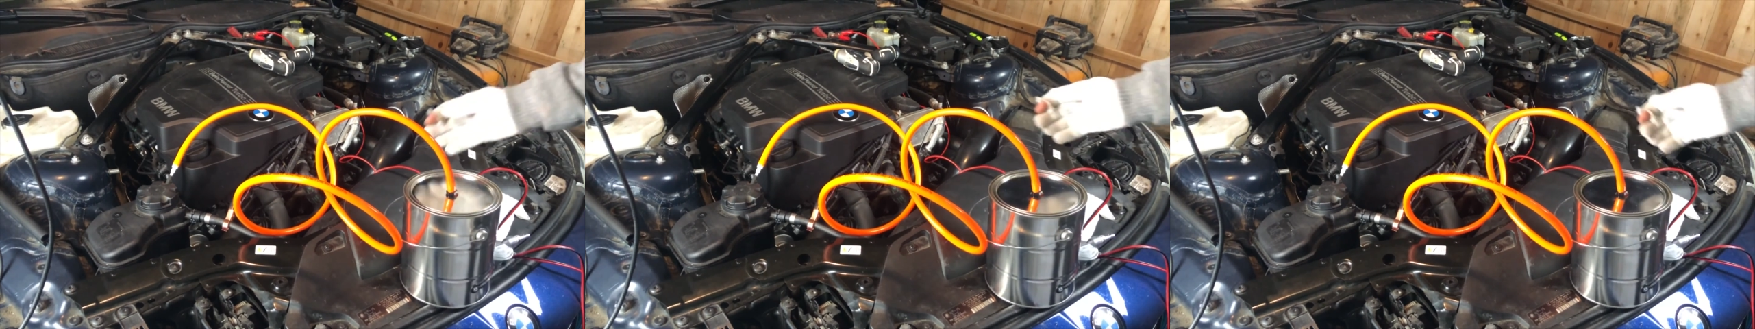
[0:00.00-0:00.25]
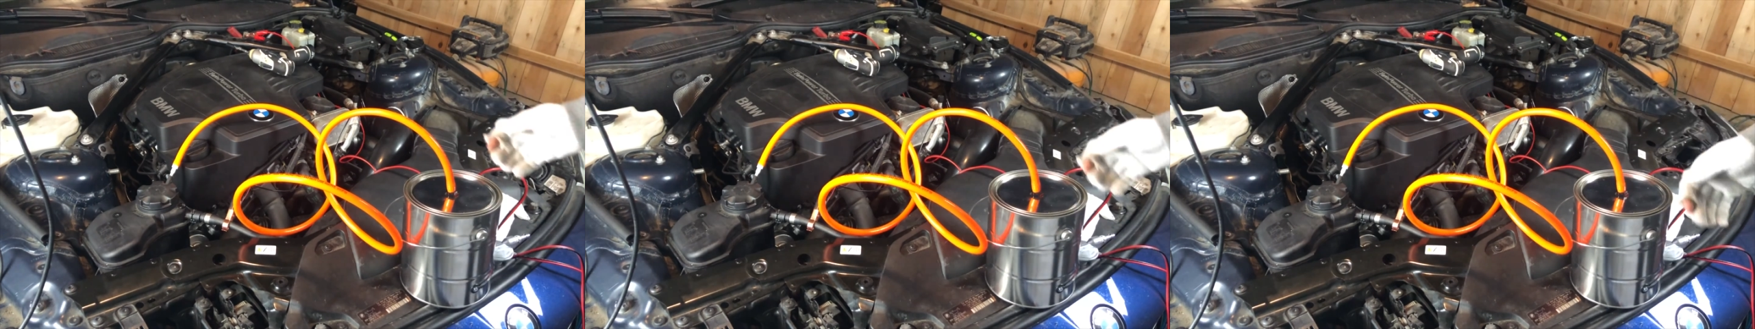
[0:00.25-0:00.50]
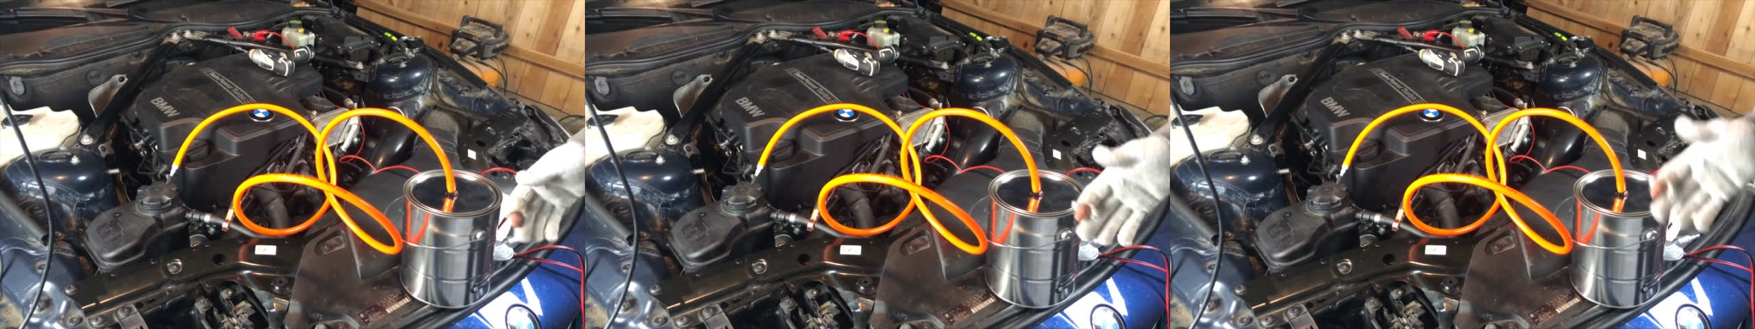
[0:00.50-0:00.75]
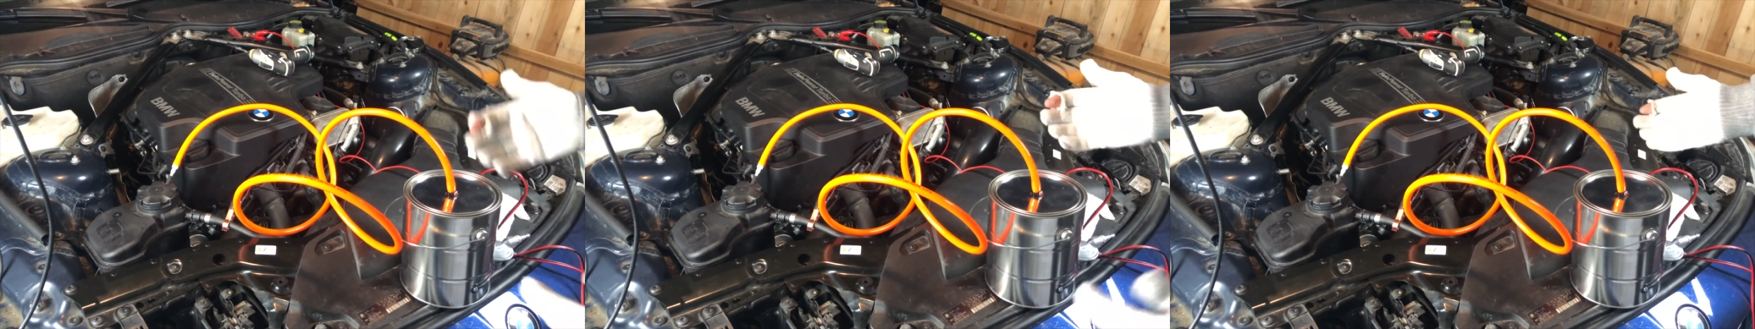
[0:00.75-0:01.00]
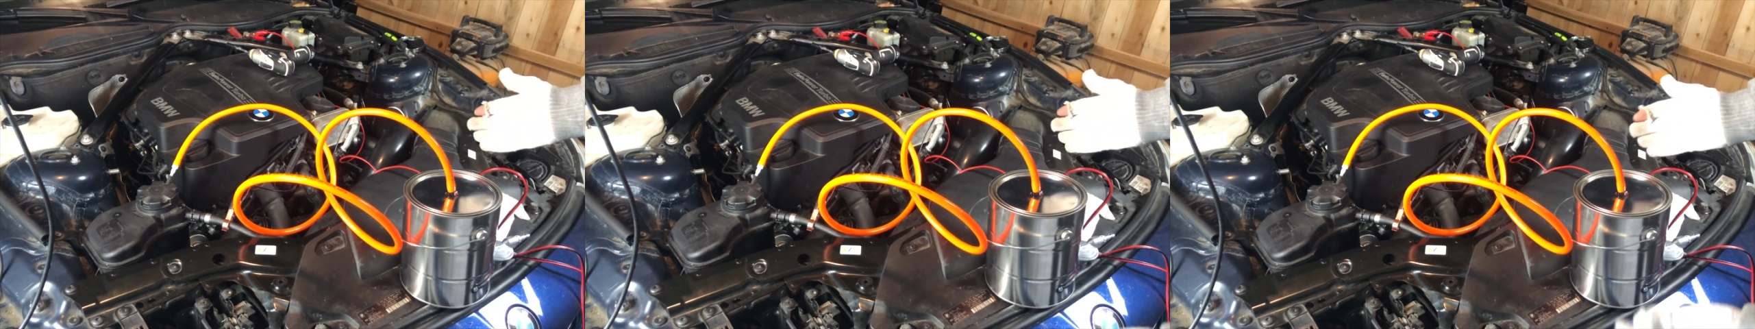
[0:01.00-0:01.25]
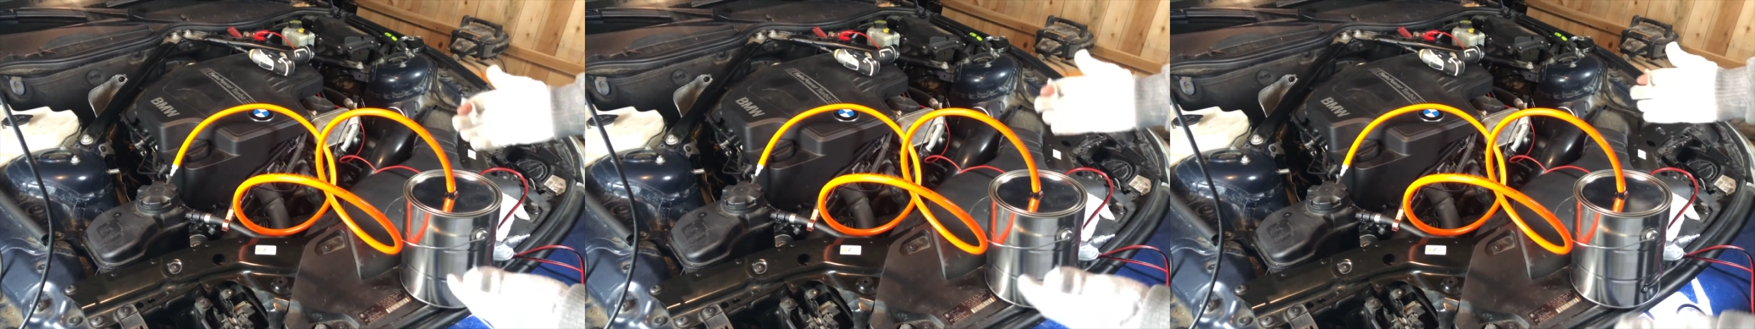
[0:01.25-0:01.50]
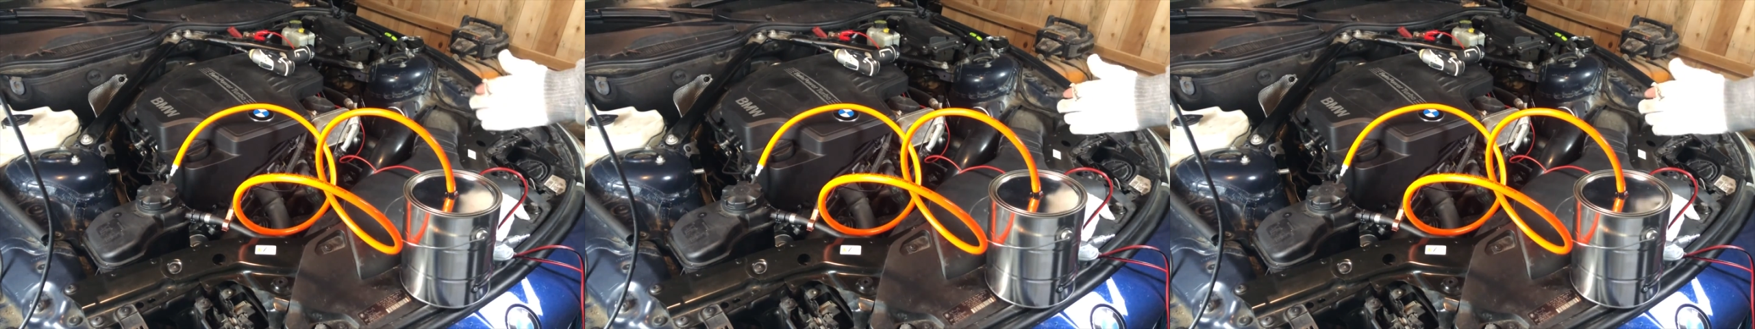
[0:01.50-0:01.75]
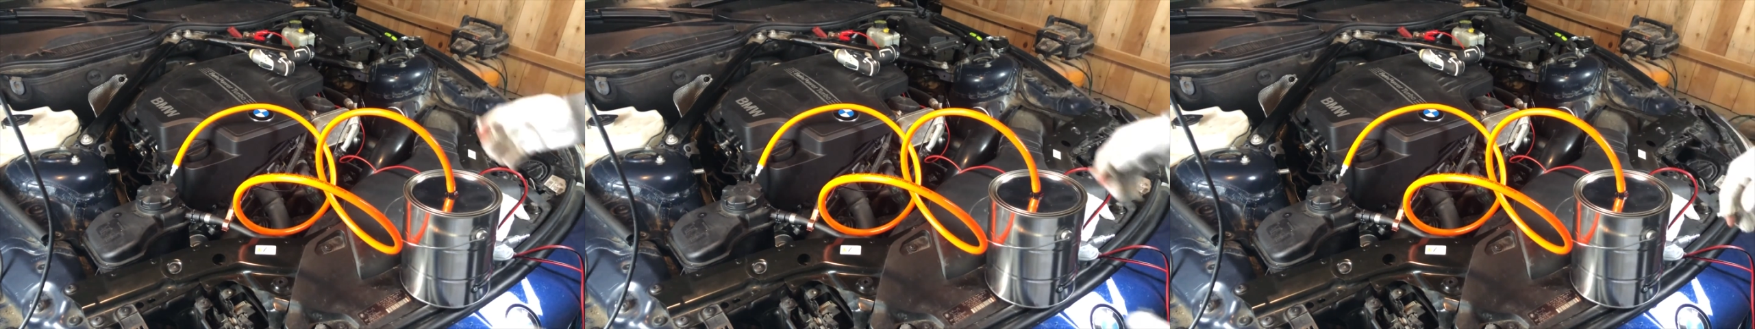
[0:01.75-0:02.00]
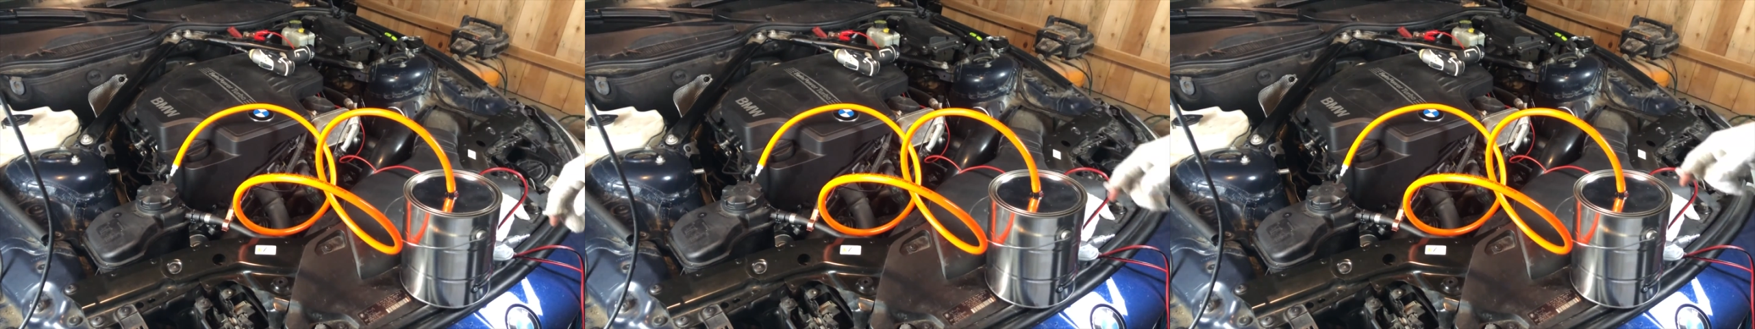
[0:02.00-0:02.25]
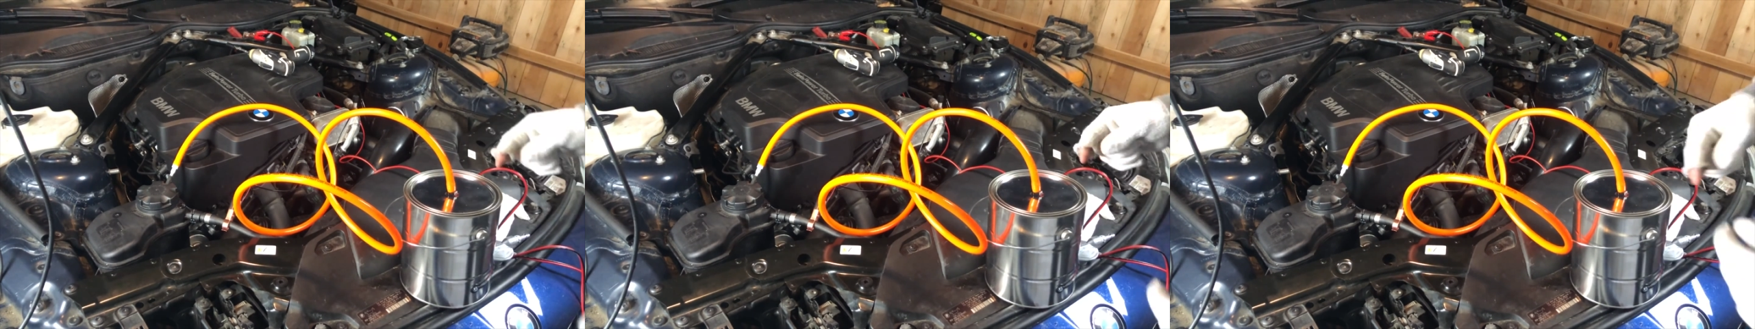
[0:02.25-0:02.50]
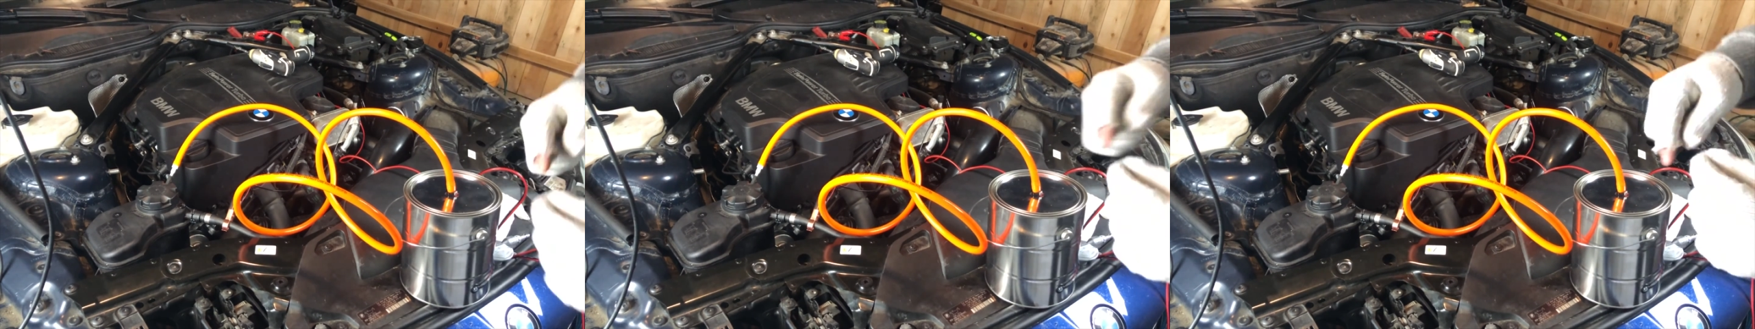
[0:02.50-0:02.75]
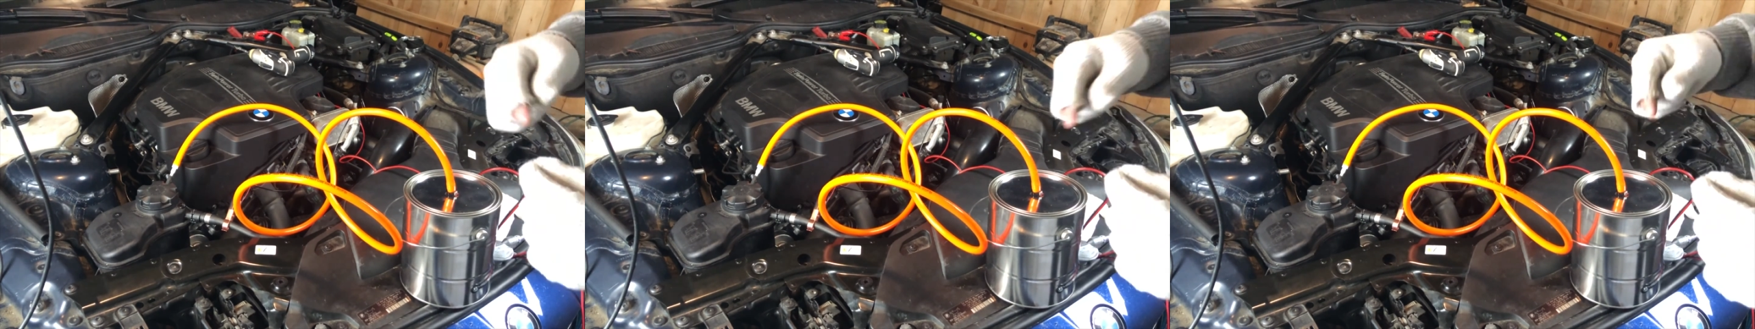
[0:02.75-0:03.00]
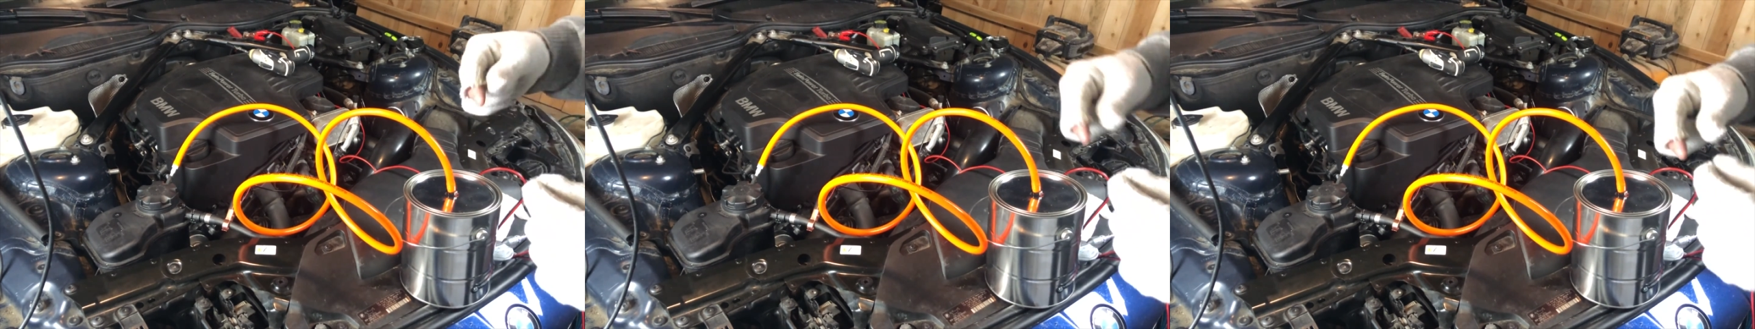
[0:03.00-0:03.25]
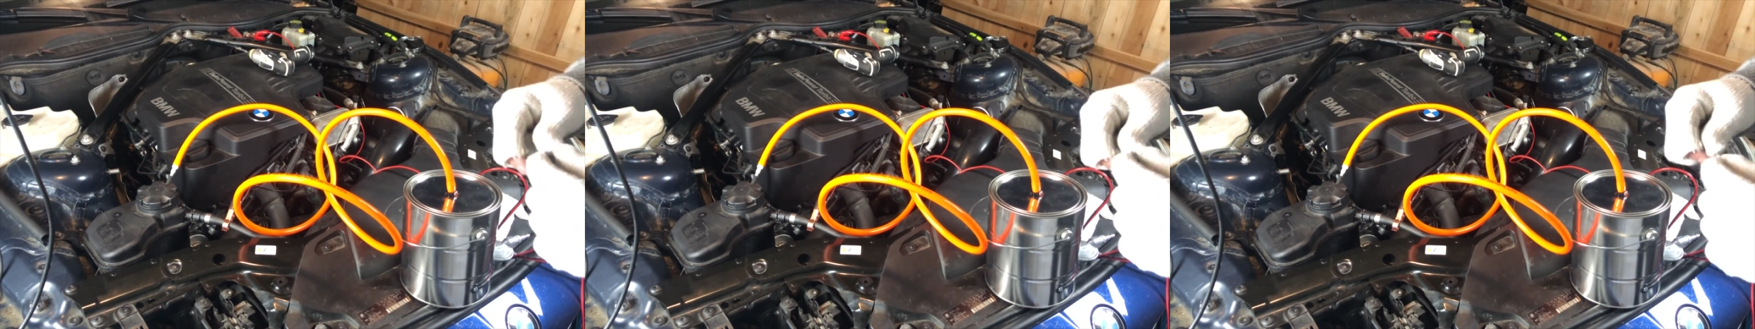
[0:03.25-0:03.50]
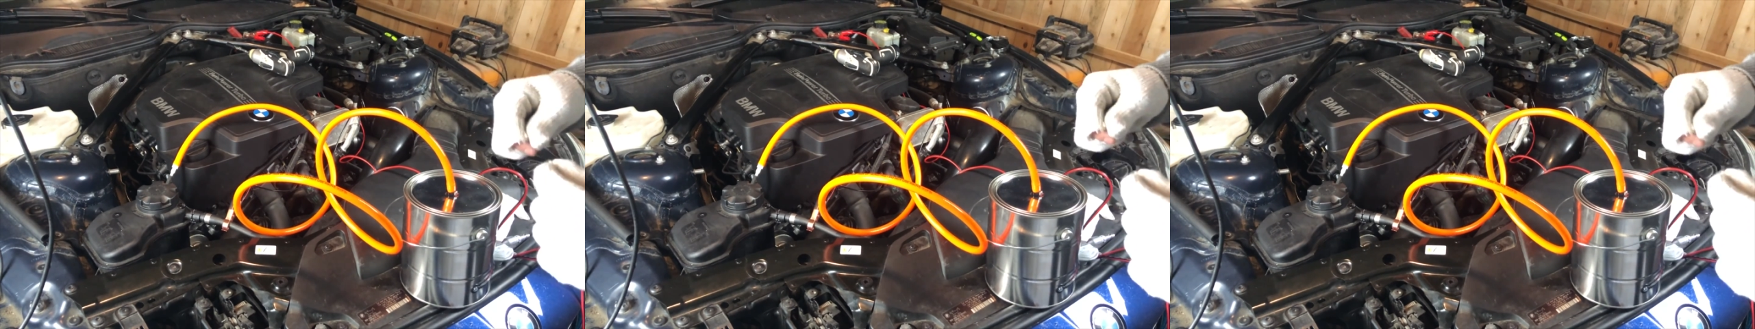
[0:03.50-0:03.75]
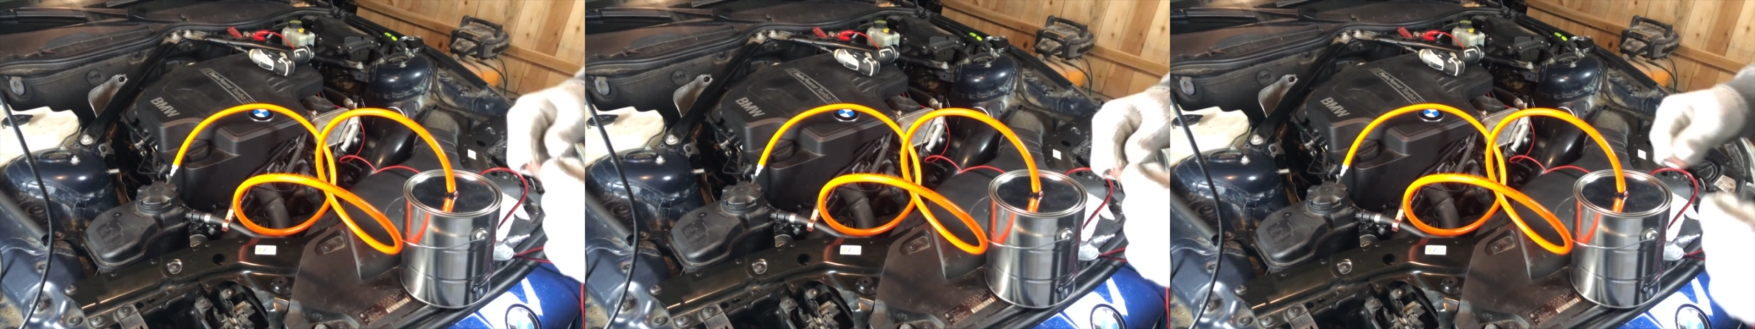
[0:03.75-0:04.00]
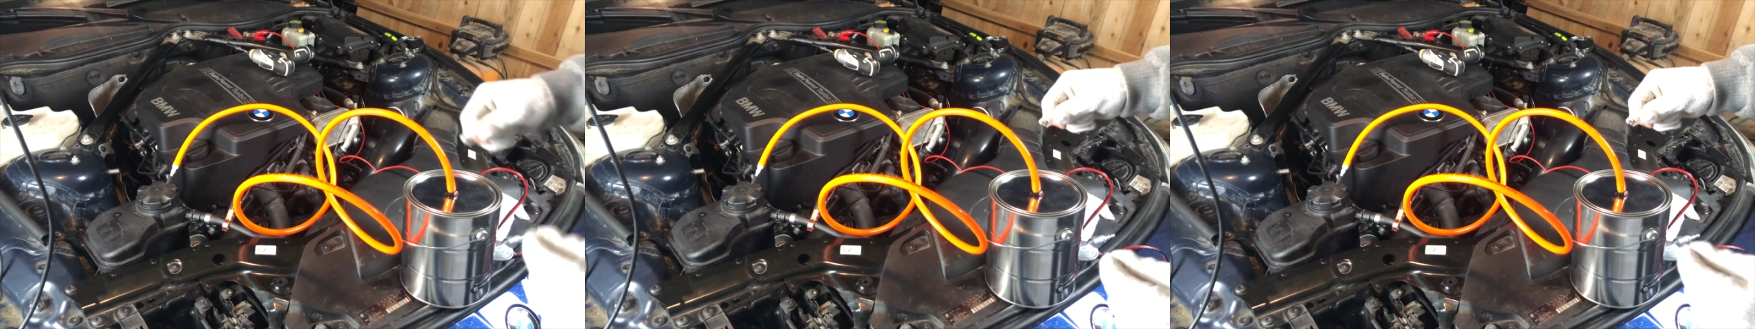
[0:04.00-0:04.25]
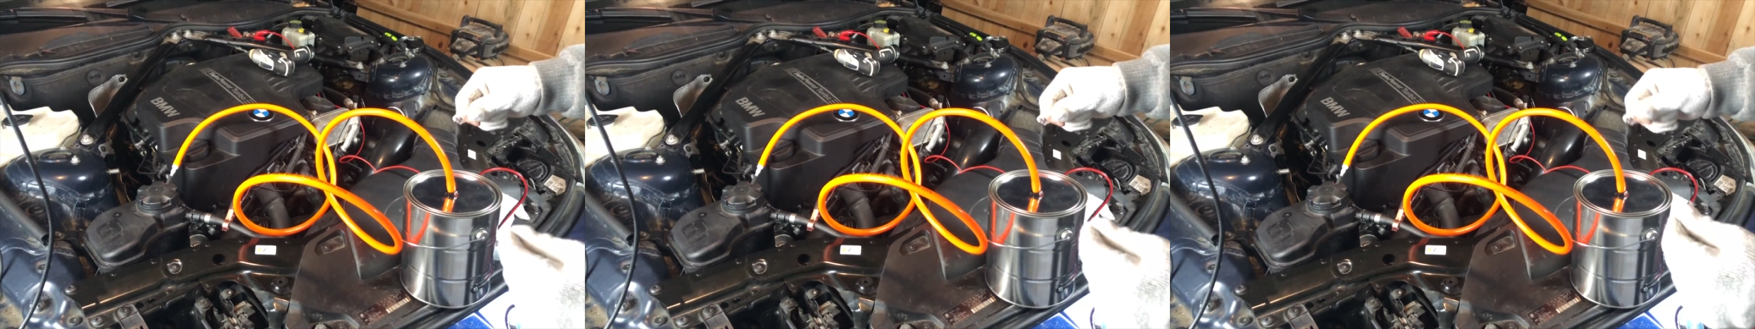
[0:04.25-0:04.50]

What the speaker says: (no speaker visible)